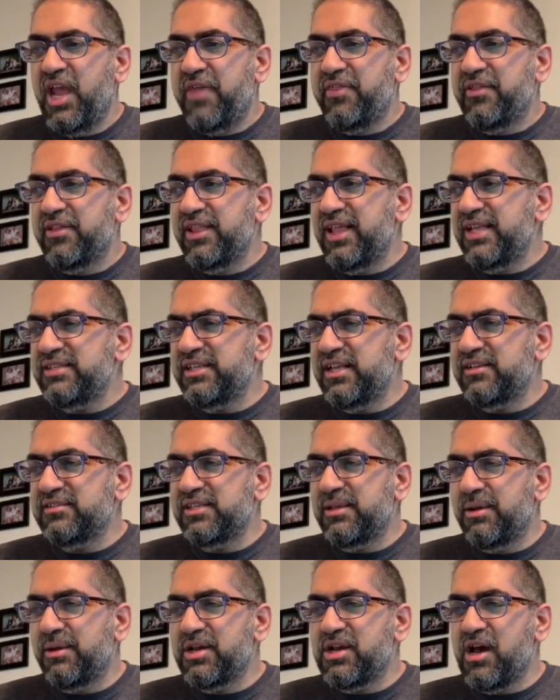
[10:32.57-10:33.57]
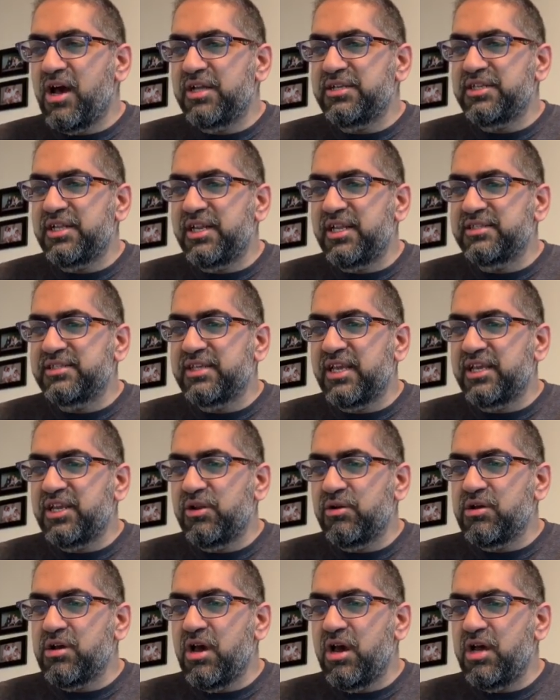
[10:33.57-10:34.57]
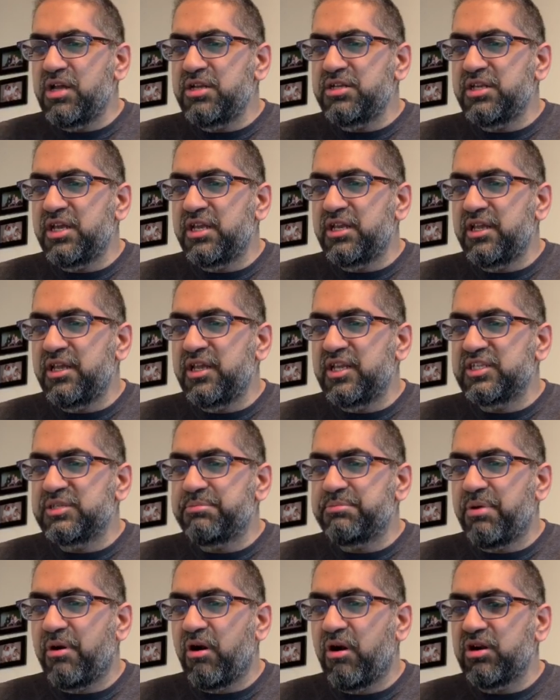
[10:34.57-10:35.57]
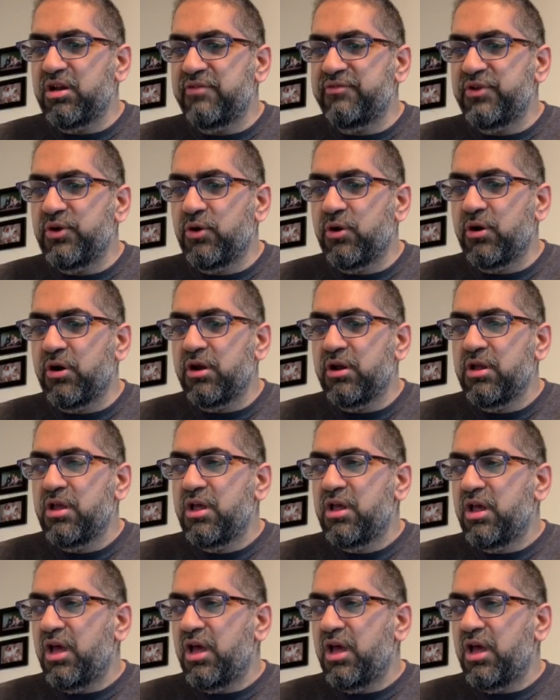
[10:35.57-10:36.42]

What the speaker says: And the last thing I'll say about content is that, content is part of your